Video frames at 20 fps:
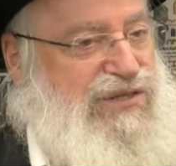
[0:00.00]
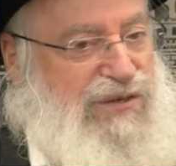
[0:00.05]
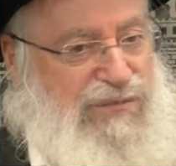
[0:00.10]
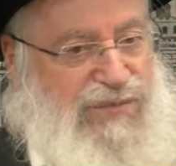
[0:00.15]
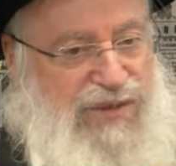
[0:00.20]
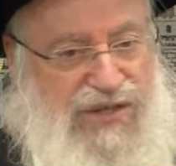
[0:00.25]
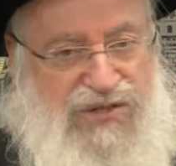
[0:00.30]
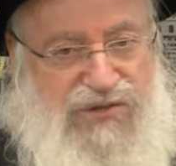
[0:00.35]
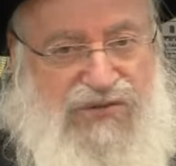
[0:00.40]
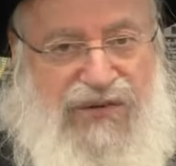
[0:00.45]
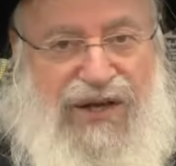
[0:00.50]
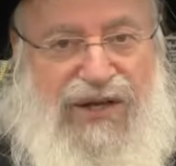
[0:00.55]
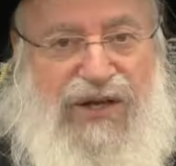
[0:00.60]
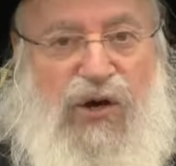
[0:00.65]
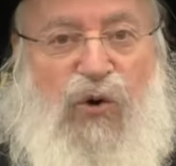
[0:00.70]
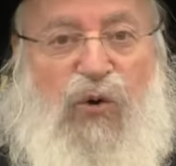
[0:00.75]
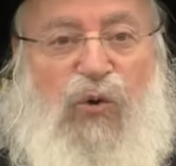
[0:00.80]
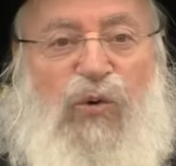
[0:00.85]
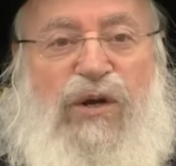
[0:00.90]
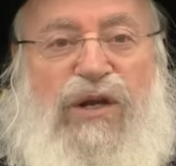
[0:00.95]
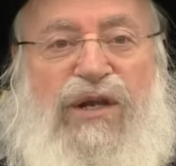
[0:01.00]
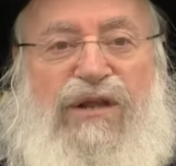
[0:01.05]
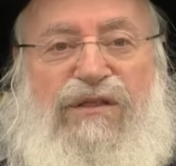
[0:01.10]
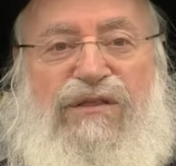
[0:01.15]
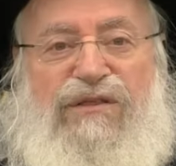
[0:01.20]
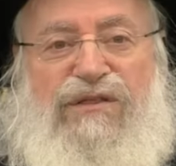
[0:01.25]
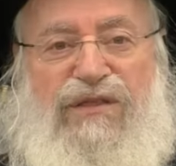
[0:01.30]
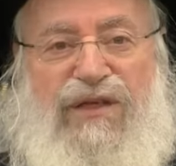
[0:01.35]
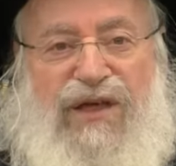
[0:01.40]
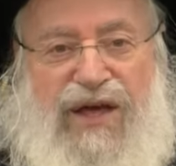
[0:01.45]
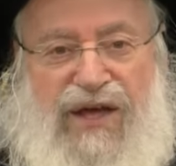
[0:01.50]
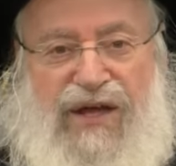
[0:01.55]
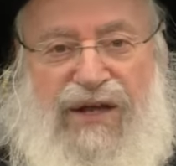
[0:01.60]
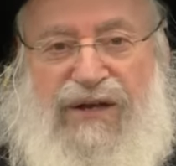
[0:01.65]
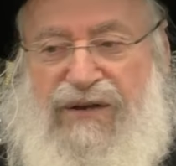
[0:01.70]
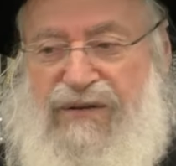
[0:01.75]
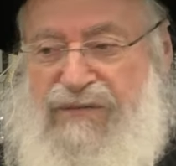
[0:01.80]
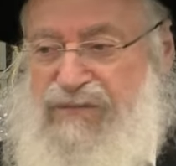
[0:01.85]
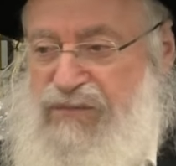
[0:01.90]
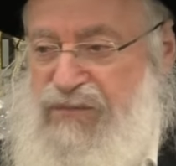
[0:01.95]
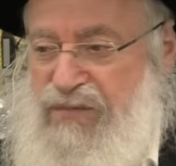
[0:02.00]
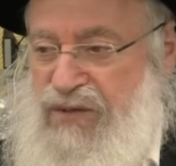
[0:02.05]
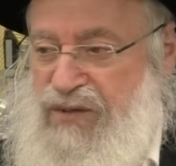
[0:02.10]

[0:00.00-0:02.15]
HaMitzvah, and only then